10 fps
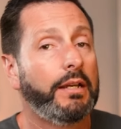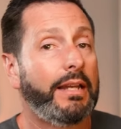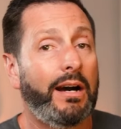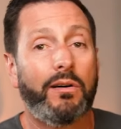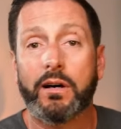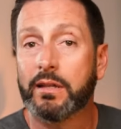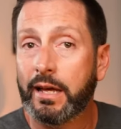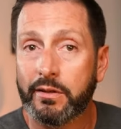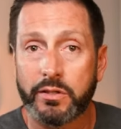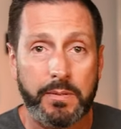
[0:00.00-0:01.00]
Now, a
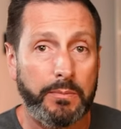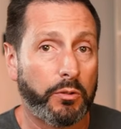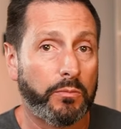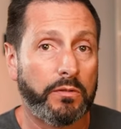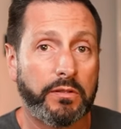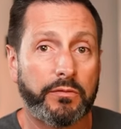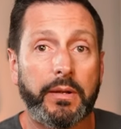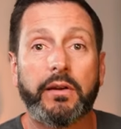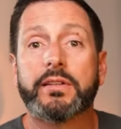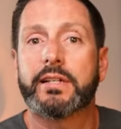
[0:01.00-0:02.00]
lot of those people were moving
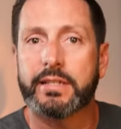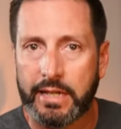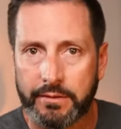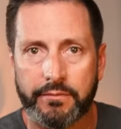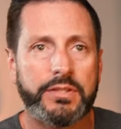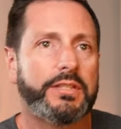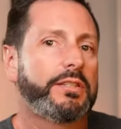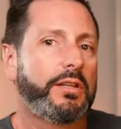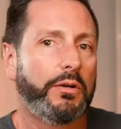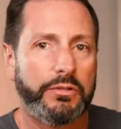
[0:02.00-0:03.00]
from areas like San
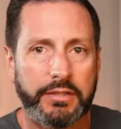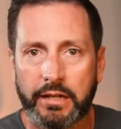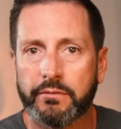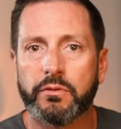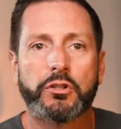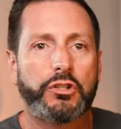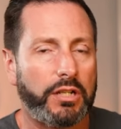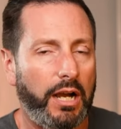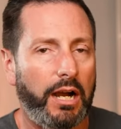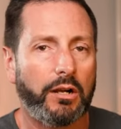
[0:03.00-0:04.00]
Francisco, Denver,
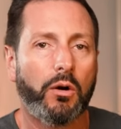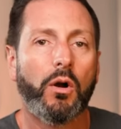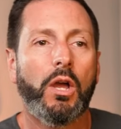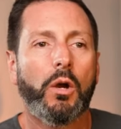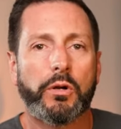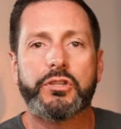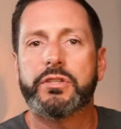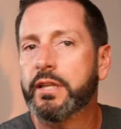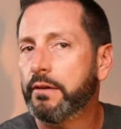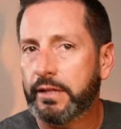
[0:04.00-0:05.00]
Chicago,
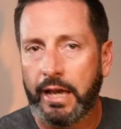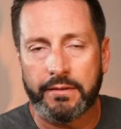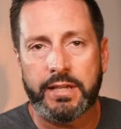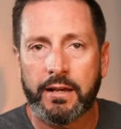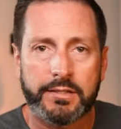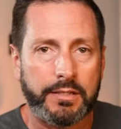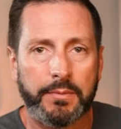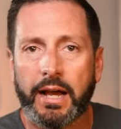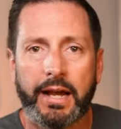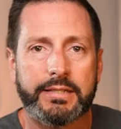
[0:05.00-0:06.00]
which definitely have some
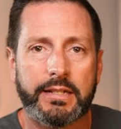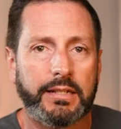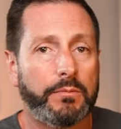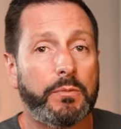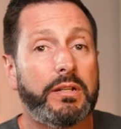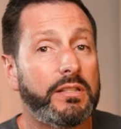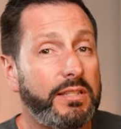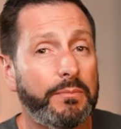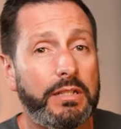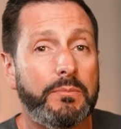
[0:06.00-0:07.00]
of the highest incomes, but it's
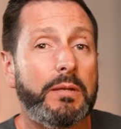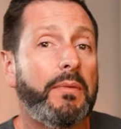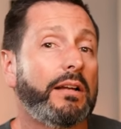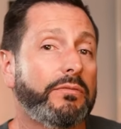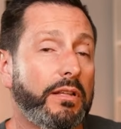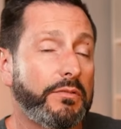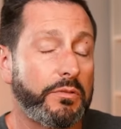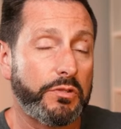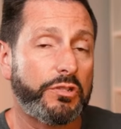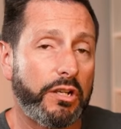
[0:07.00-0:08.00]
something to be mindful of.
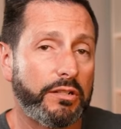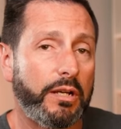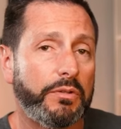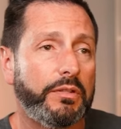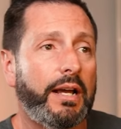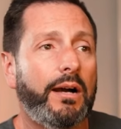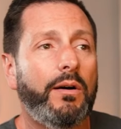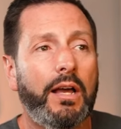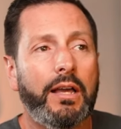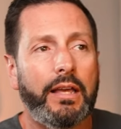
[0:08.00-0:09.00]
So I'm just sharing that with you now.
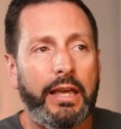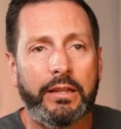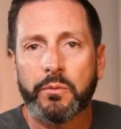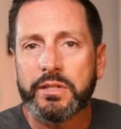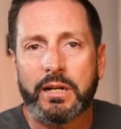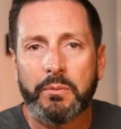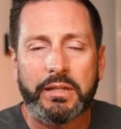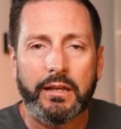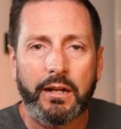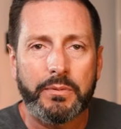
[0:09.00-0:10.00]
And the reason I
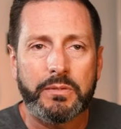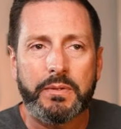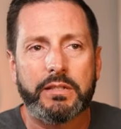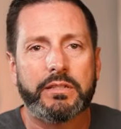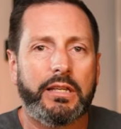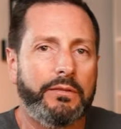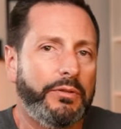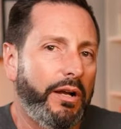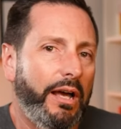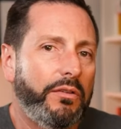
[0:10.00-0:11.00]
bring that up is because if
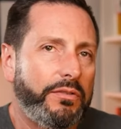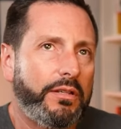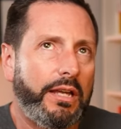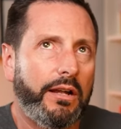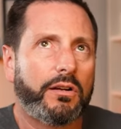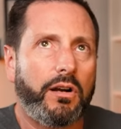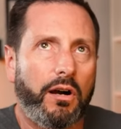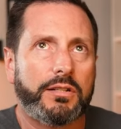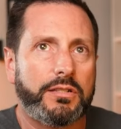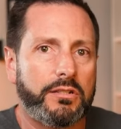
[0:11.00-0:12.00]
your health care
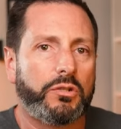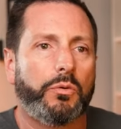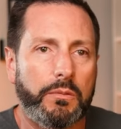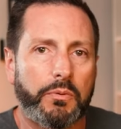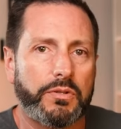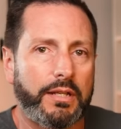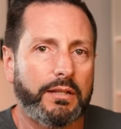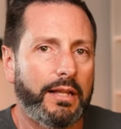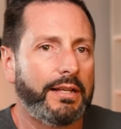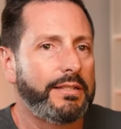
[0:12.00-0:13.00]
cost is
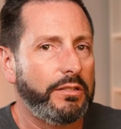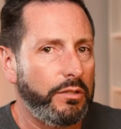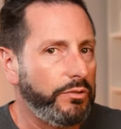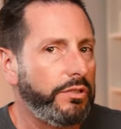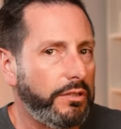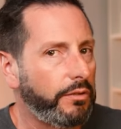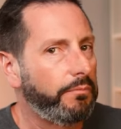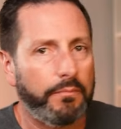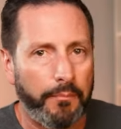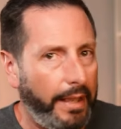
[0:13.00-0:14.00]
20% less, usually
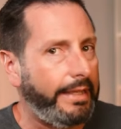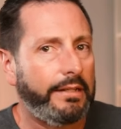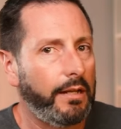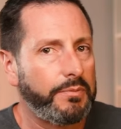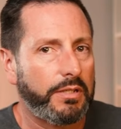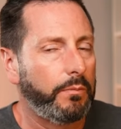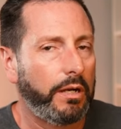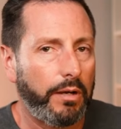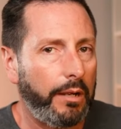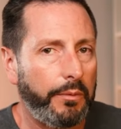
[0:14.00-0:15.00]
they're making it up
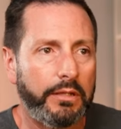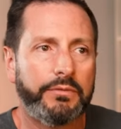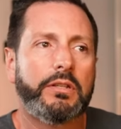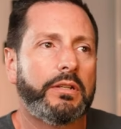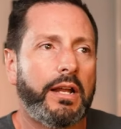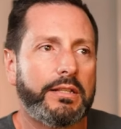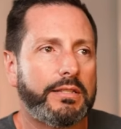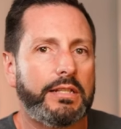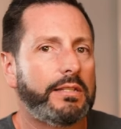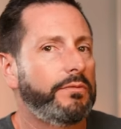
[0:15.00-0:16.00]
somewhere, right? We live in the United
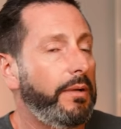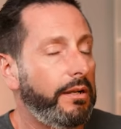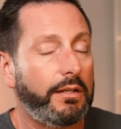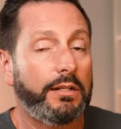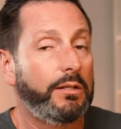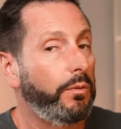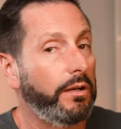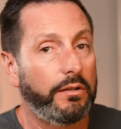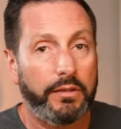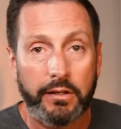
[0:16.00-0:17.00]
States of America
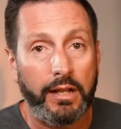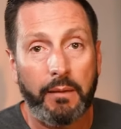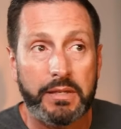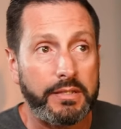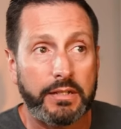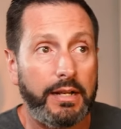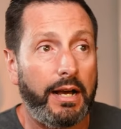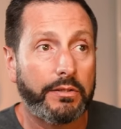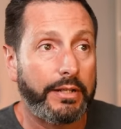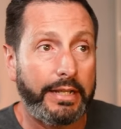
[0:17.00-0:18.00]
where they're not missing a
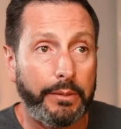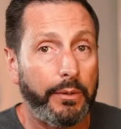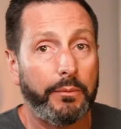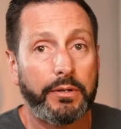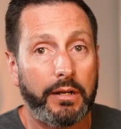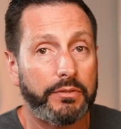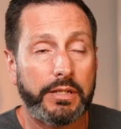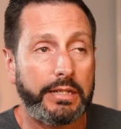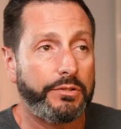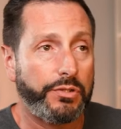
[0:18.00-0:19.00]
dollar anywhere whenever
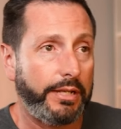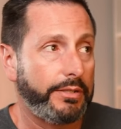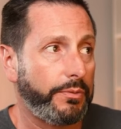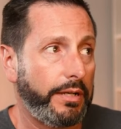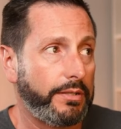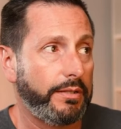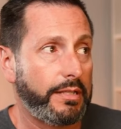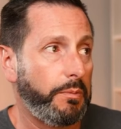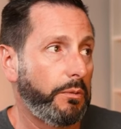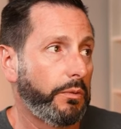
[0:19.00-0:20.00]
they get a chance, right? So
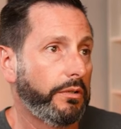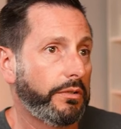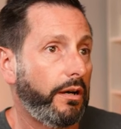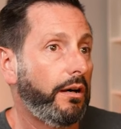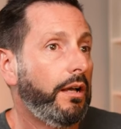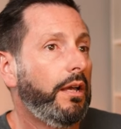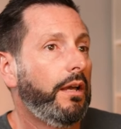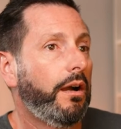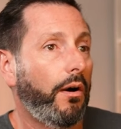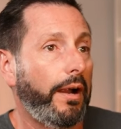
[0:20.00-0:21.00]
let's be real, y'all.
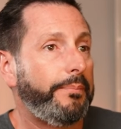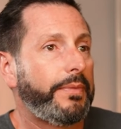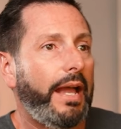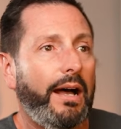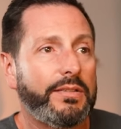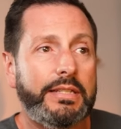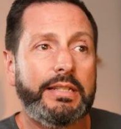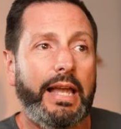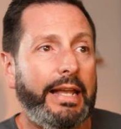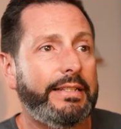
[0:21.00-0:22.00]
All right,
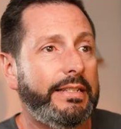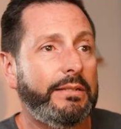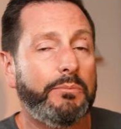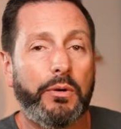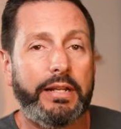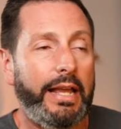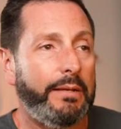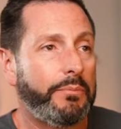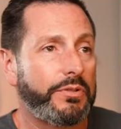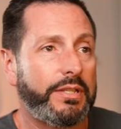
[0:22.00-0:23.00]
housing
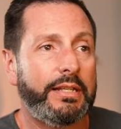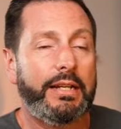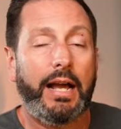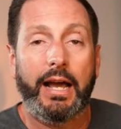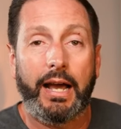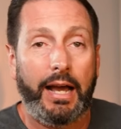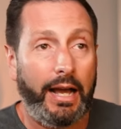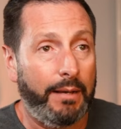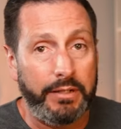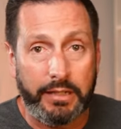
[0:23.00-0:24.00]
18.8%.
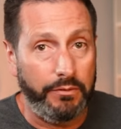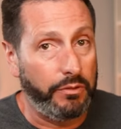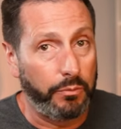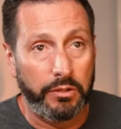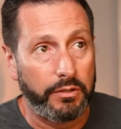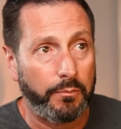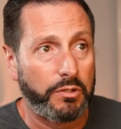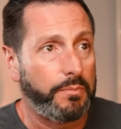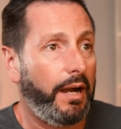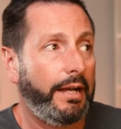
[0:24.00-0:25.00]
I'm going to give you the real
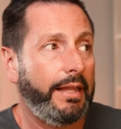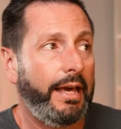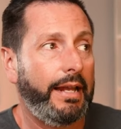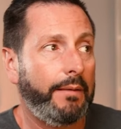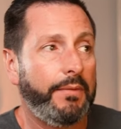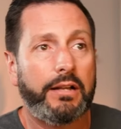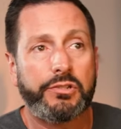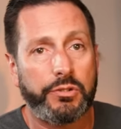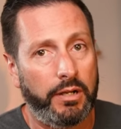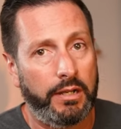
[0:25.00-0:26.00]
numbers behind that. I'm not
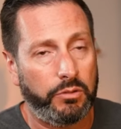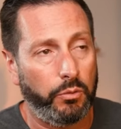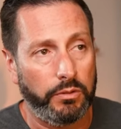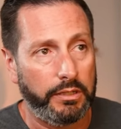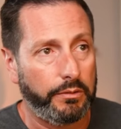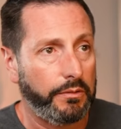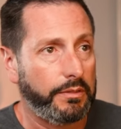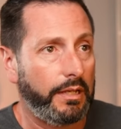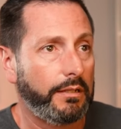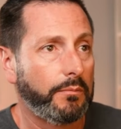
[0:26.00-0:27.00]
sure I totally agree
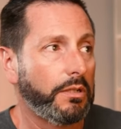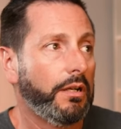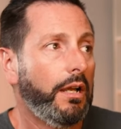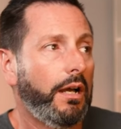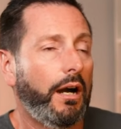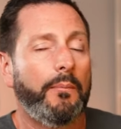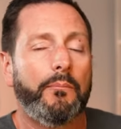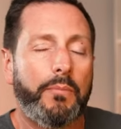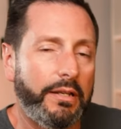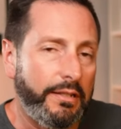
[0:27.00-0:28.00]
with that number. Uh,
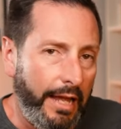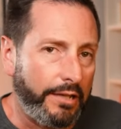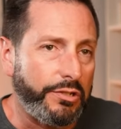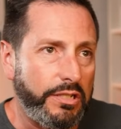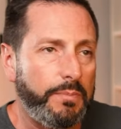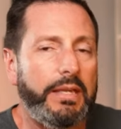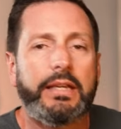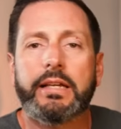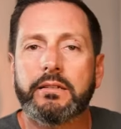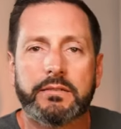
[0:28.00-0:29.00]
but nationally
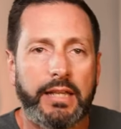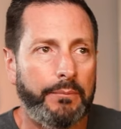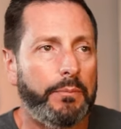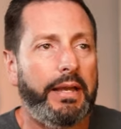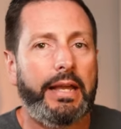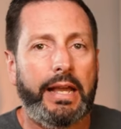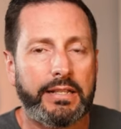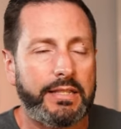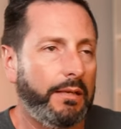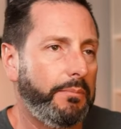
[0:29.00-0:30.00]
speaking, Tampa Bay
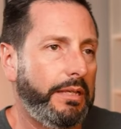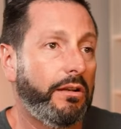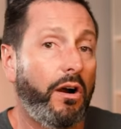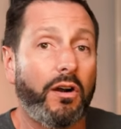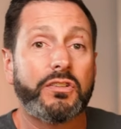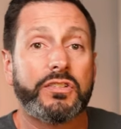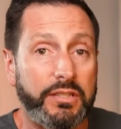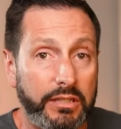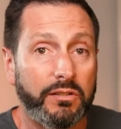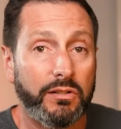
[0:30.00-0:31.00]
and St. Pete are
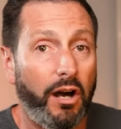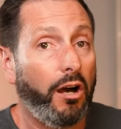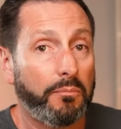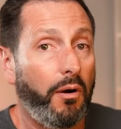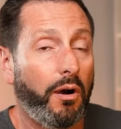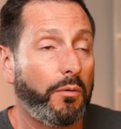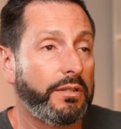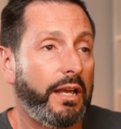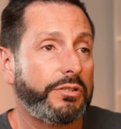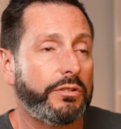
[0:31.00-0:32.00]
still on par with
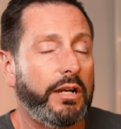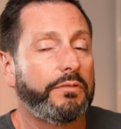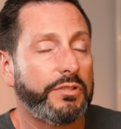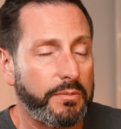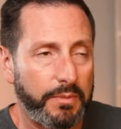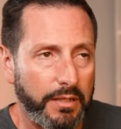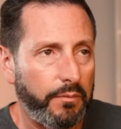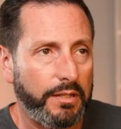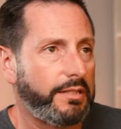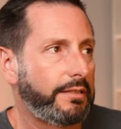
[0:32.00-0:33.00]
national averages. But
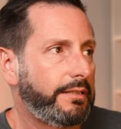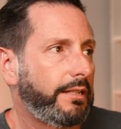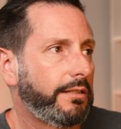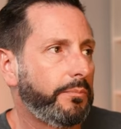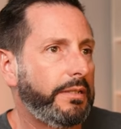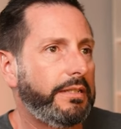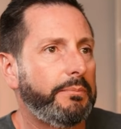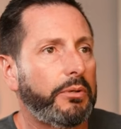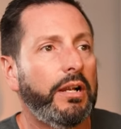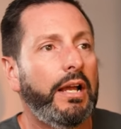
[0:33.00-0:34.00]
let, let's dig a little bit
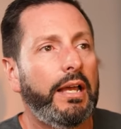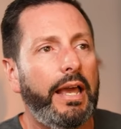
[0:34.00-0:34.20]
deeper.